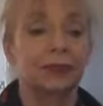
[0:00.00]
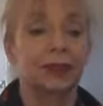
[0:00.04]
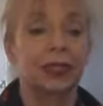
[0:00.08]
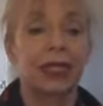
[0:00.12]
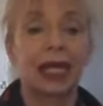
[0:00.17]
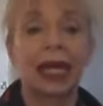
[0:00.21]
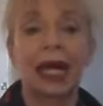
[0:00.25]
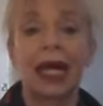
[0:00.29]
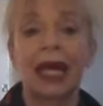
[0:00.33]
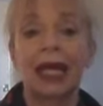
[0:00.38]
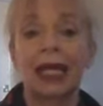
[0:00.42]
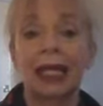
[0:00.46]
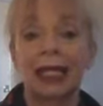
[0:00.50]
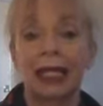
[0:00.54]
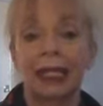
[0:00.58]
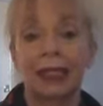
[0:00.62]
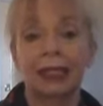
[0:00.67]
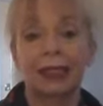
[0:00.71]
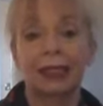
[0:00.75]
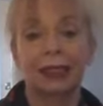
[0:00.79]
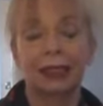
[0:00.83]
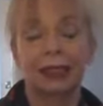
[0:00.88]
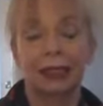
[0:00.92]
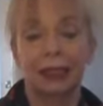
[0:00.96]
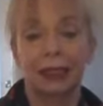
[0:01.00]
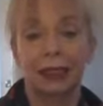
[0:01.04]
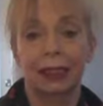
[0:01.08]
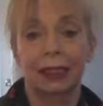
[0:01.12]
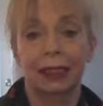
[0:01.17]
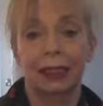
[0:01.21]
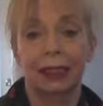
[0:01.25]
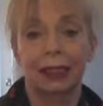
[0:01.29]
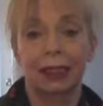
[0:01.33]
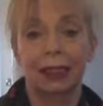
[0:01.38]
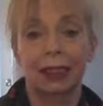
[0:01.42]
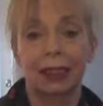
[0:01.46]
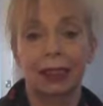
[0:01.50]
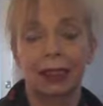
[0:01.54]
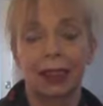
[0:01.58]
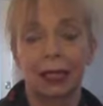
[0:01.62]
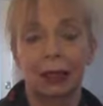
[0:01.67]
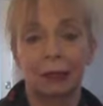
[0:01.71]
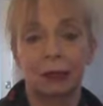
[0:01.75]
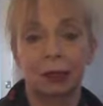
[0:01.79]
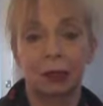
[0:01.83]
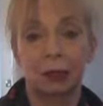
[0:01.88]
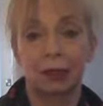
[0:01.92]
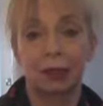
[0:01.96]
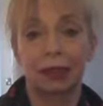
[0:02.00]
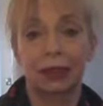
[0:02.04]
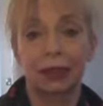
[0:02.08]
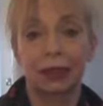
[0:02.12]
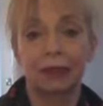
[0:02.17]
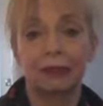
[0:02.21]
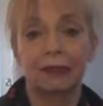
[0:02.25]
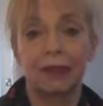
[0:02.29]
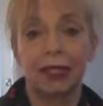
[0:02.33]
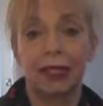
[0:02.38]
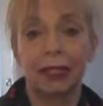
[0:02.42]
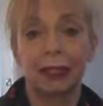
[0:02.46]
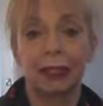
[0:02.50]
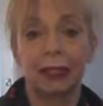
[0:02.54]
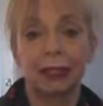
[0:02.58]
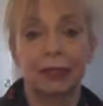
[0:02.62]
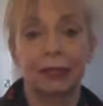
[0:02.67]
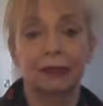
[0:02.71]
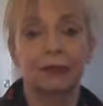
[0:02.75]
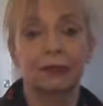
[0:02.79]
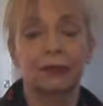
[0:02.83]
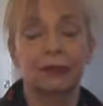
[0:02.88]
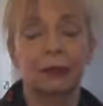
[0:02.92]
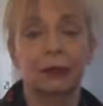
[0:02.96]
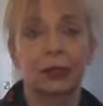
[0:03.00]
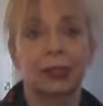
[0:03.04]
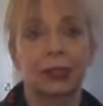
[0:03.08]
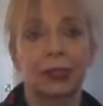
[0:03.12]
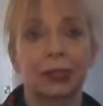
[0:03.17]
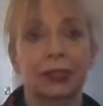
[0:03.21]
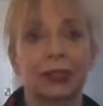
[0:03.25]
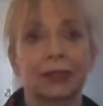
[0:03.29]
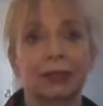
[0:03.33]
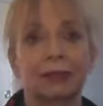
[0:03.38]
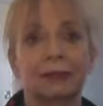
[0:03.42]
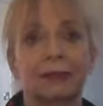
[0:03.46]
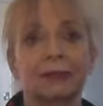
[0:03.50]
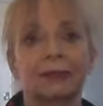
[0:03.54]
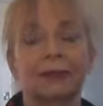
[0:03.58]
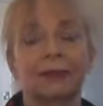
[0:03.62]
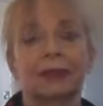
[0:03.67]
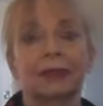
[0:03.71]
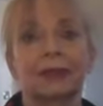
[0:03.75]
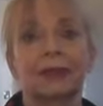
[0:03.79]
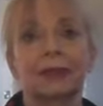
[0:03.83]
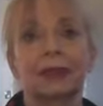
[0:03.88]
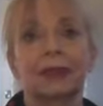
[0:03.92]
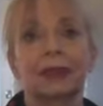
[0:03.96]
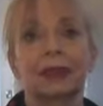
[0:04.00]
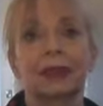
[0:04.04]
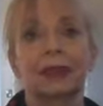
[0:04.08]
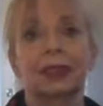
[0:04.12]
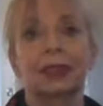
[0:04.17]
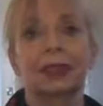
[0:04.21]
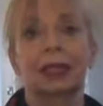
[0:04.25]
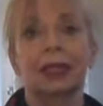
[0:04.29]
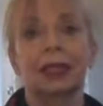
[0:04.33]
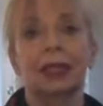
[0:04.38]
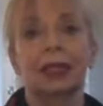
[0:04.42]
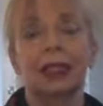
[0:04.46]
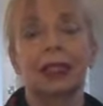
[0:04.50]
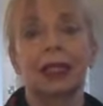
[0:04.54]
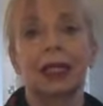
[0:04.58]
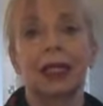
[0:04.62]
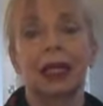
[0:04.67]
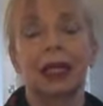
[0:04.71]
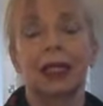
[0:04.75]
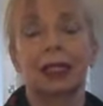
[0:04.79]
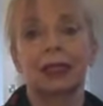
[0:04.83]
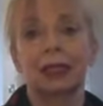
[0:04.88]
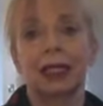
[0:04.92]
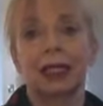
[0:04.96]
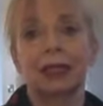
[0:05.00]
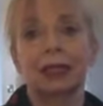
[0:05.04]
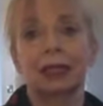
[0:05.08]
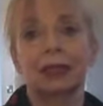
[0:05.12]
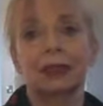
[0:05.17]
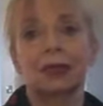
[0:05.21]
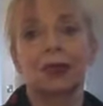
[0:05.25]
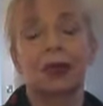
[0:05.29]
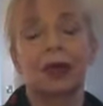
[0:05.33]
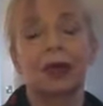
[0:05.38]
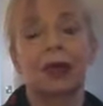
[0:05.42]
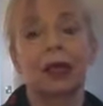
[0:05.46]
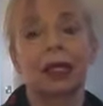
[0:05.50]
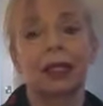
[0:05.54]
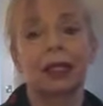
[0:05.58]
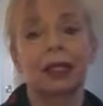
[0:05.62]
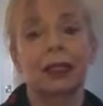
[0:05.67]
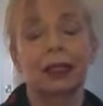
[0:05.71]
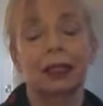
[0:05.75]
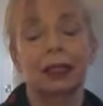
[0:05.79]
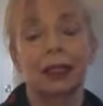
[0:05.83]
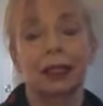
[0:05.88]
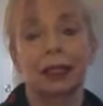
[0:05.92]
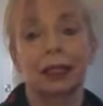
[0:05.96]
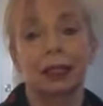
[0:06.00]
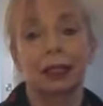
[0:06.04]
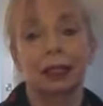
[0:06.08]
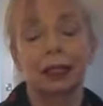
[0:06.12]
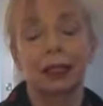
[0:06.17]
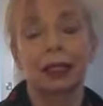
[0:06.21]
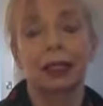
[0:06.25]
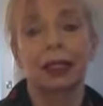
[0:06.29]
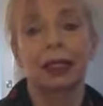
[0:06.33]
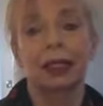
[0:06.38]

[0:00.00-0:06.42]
The hate in that woman's face and voice And that's why, you